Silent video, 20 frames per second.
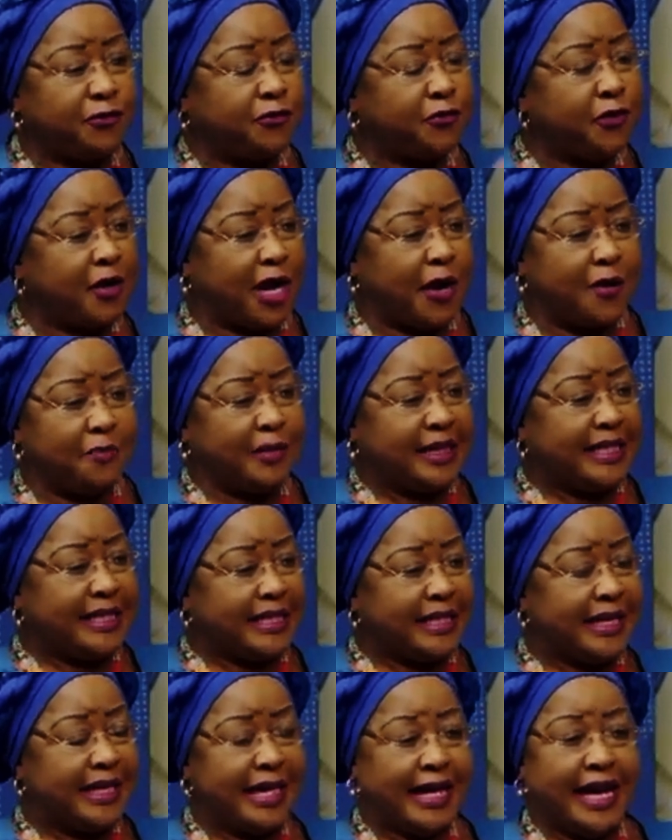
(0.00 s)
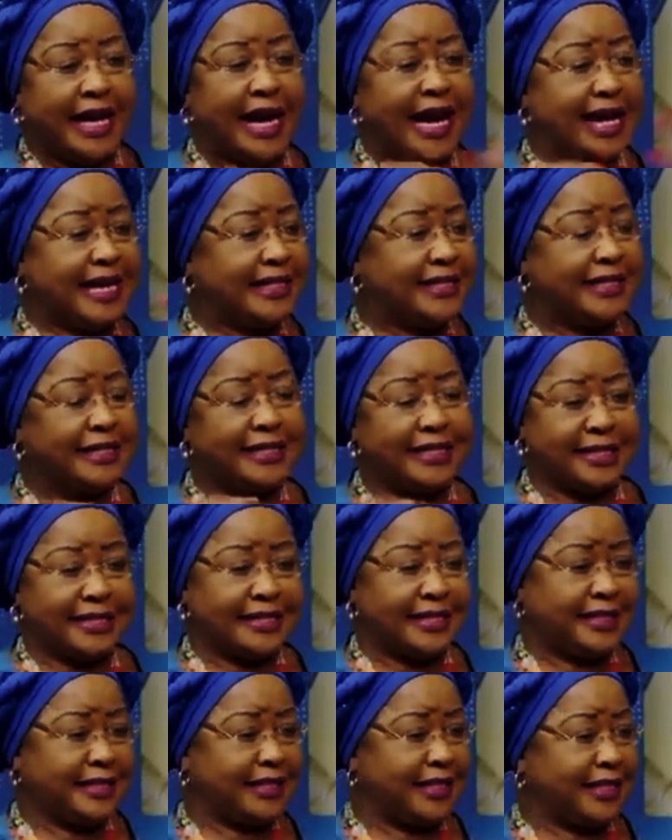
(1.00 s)
before our meeting, I did a
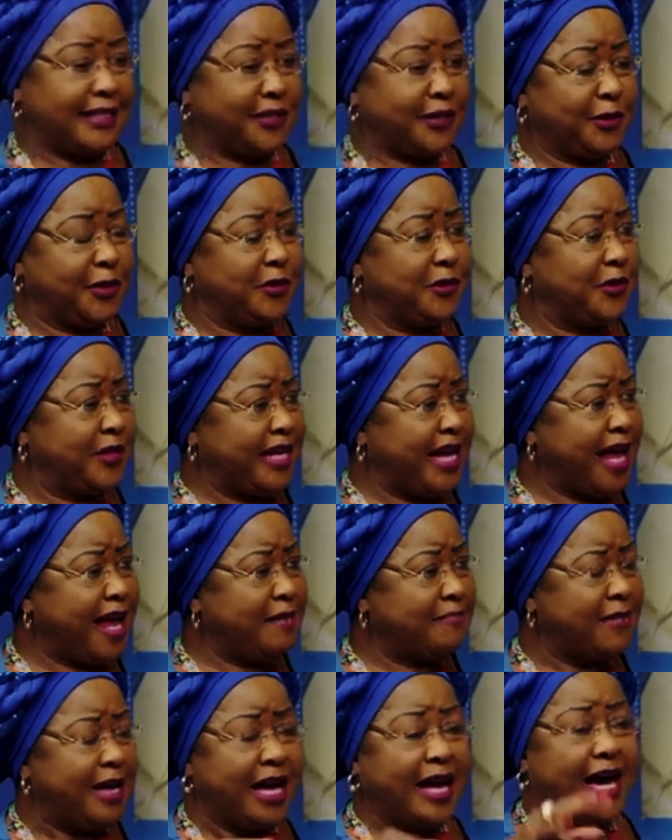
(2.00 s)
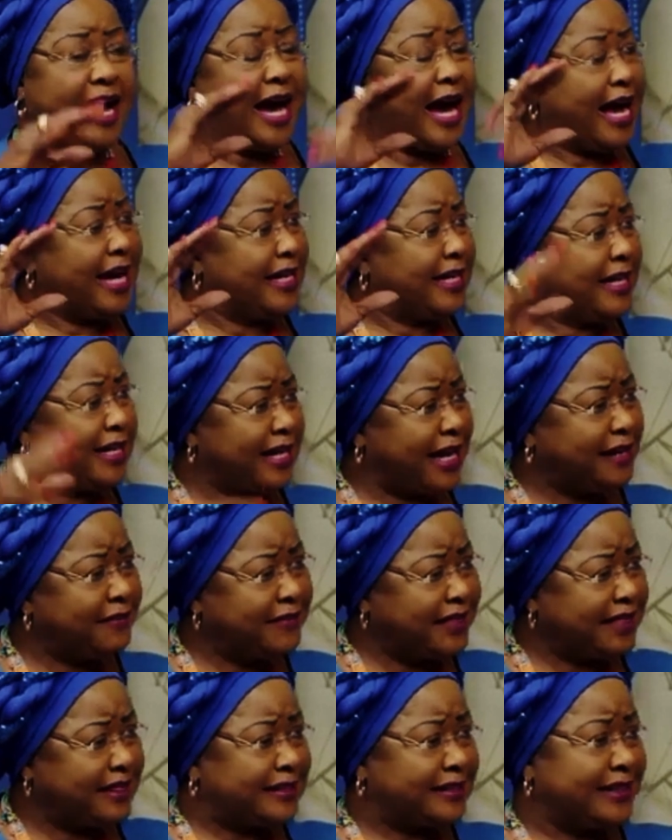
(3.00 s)
research on your name. I
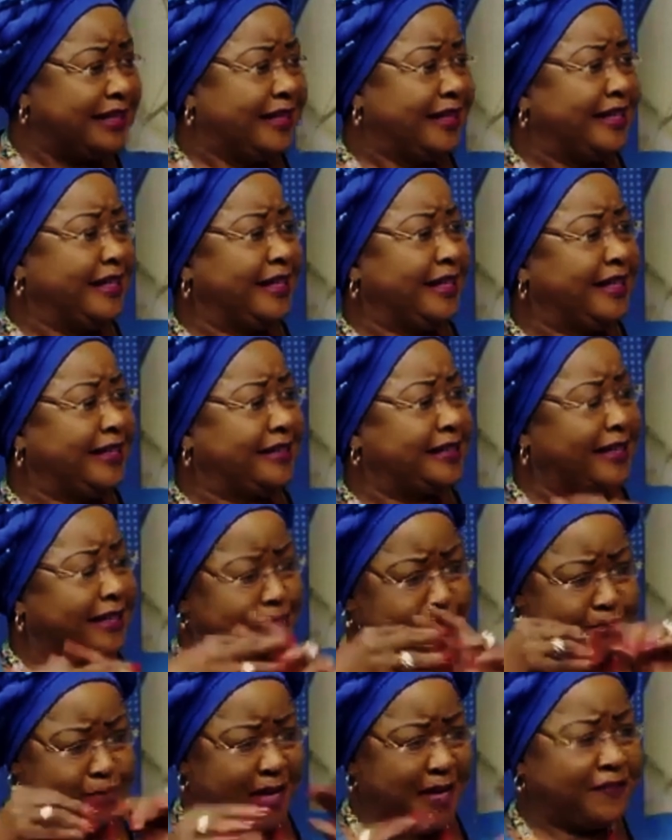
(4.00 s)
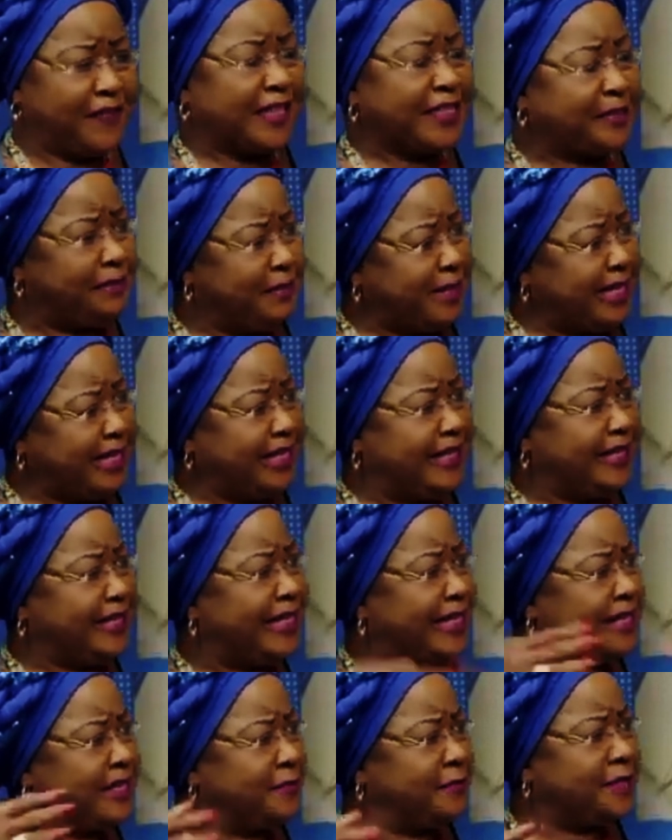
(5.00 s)
love it. It's a perfect meaning
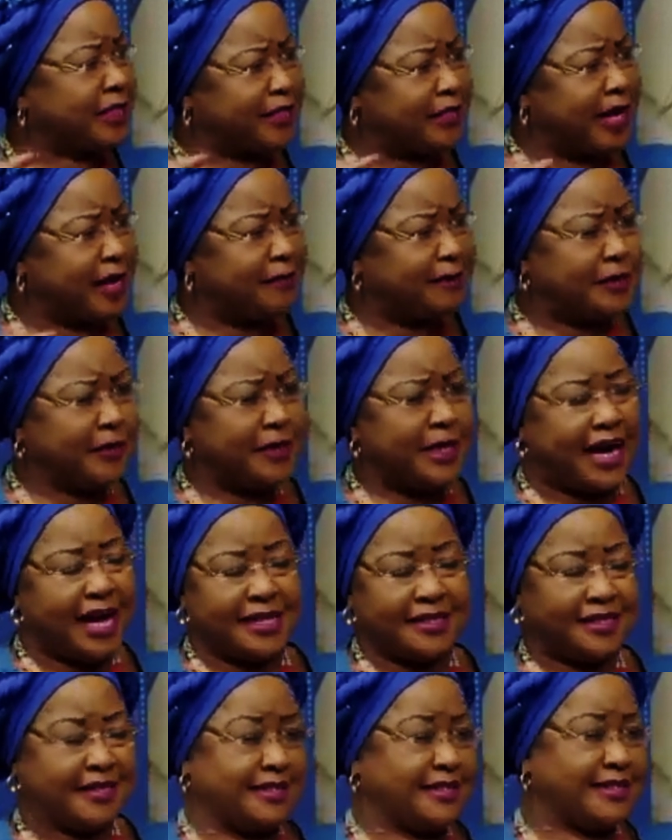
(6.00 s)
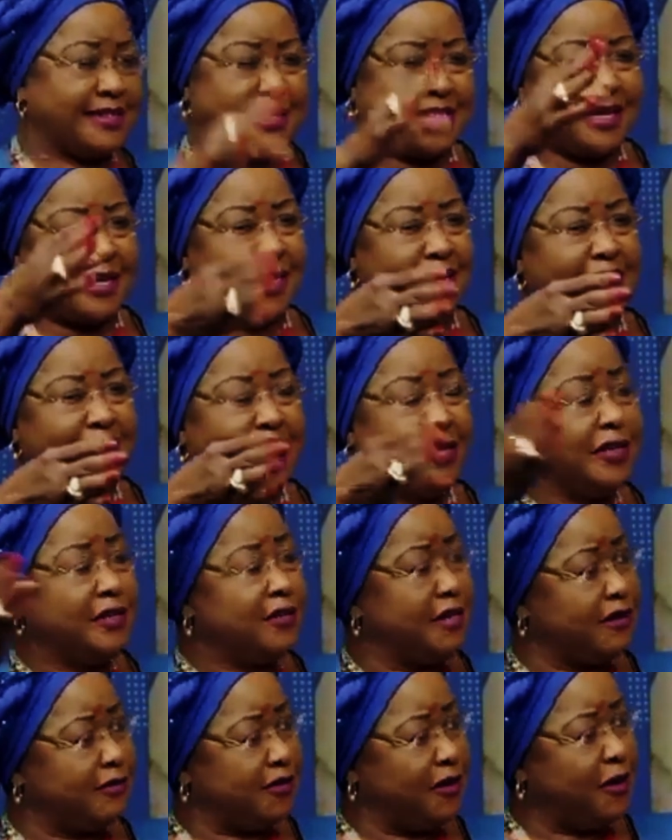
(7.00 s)
that describes you. I said, sir,
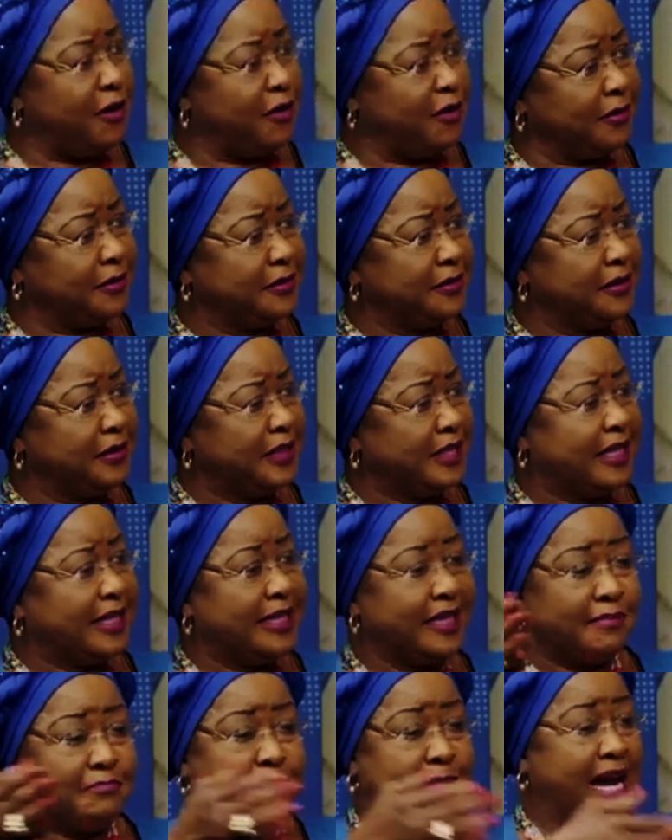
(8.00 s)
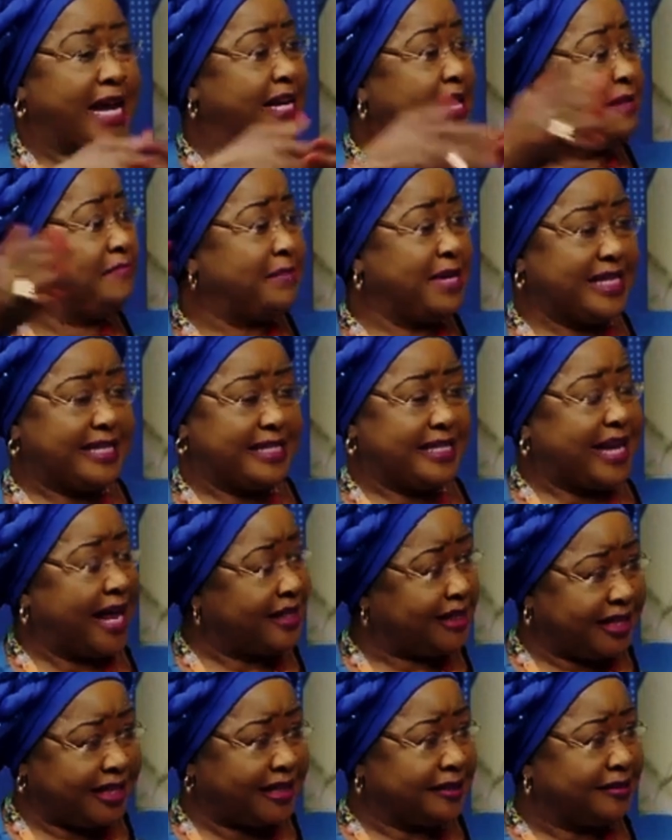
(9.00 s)
you're wrong. My name means
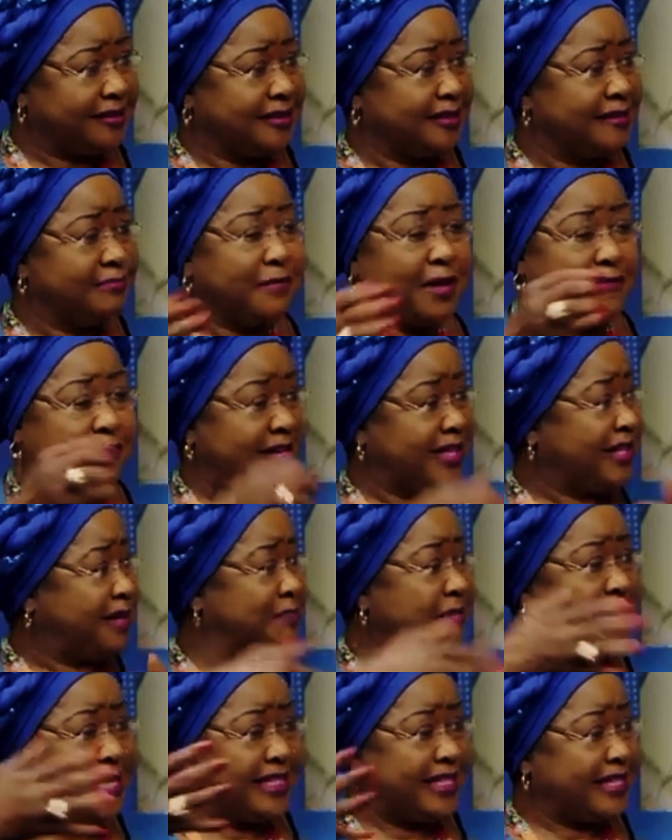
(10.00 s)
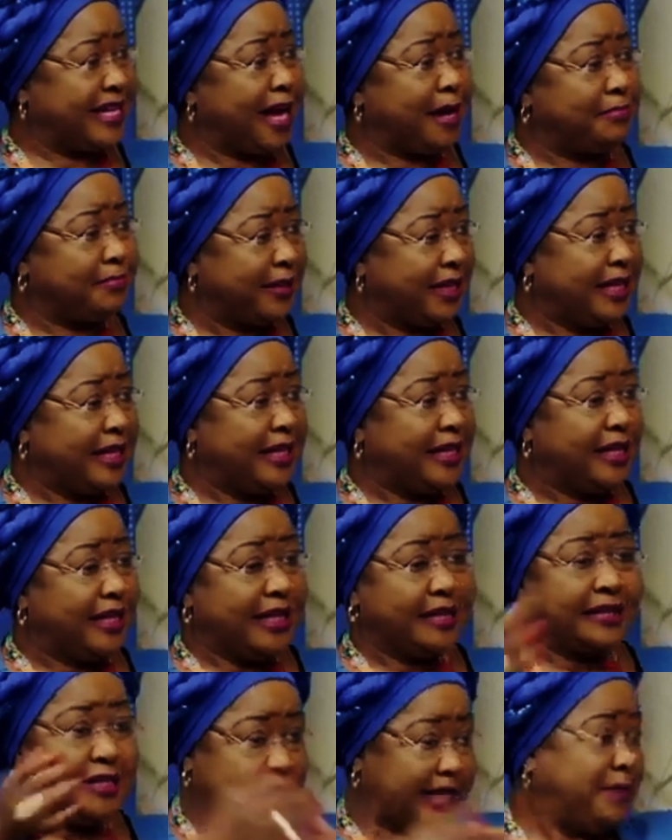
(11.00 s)
nothing. My father made it up.
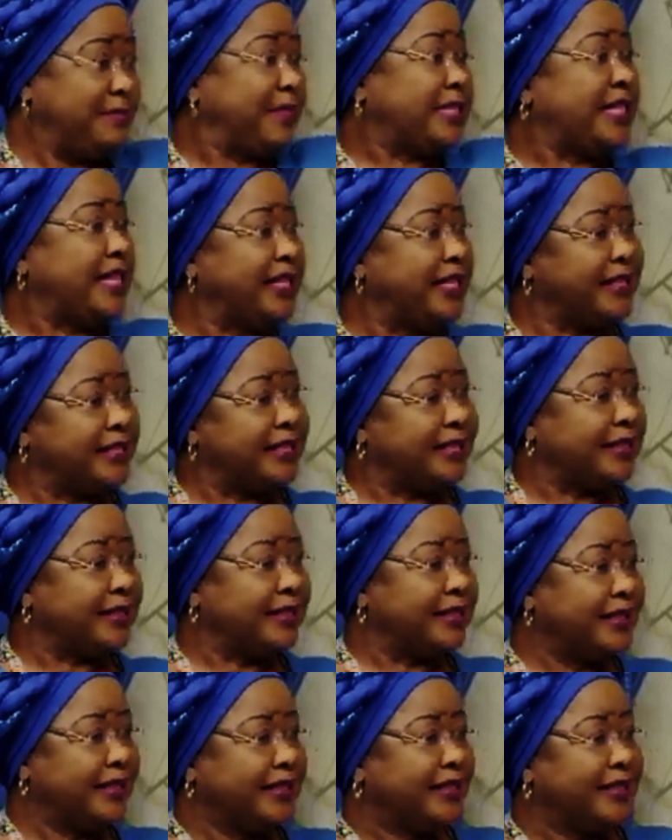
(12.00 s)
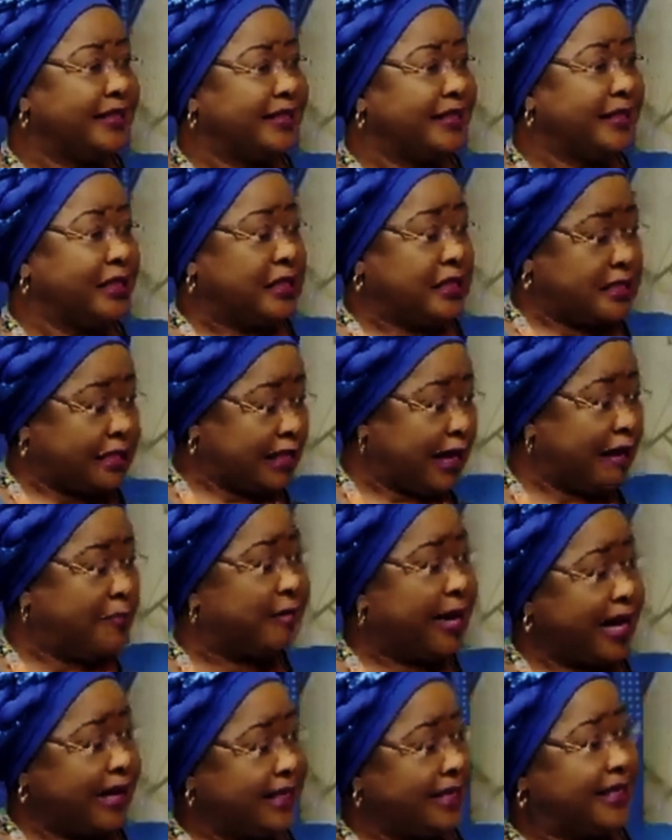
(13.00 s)
He said, let me send it to you.
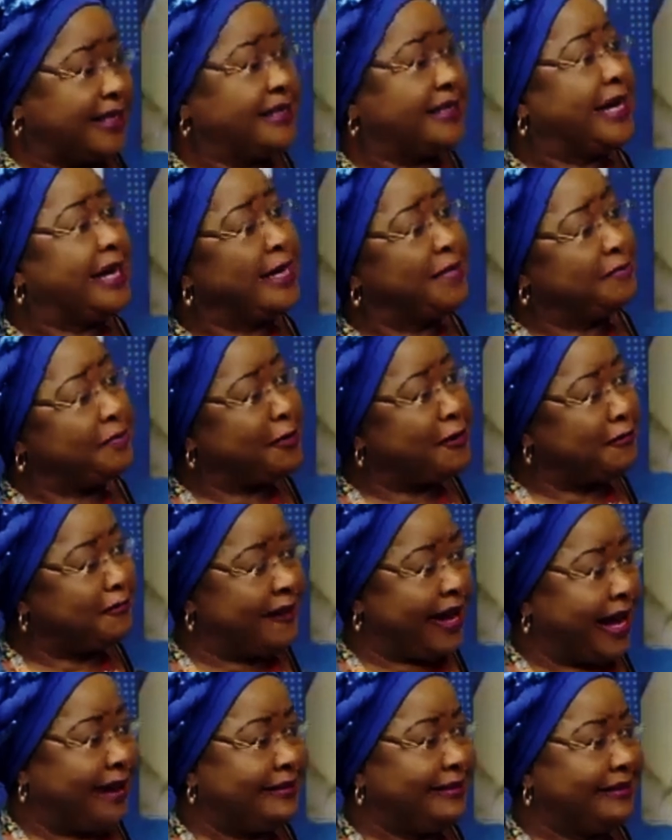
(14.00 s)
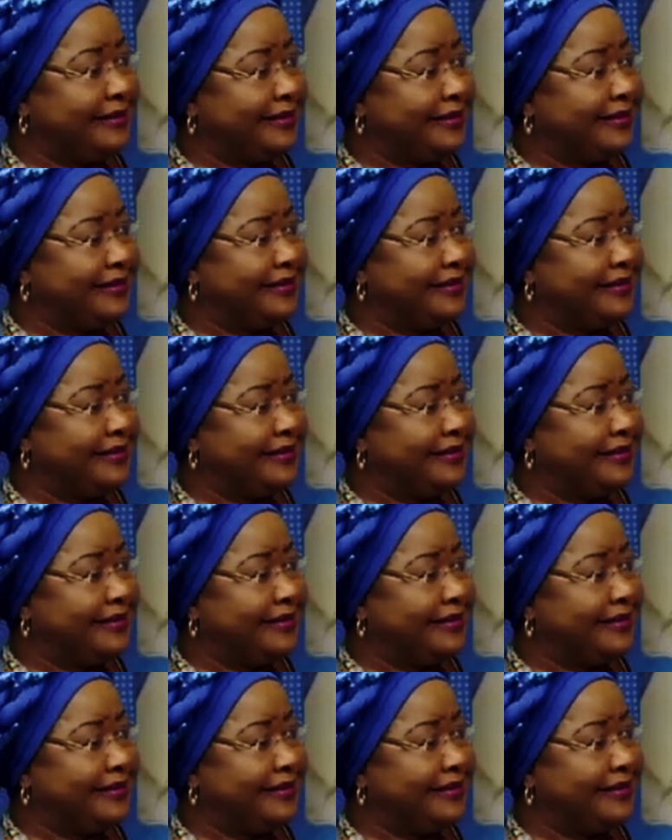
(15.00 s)
Somebody has done a profile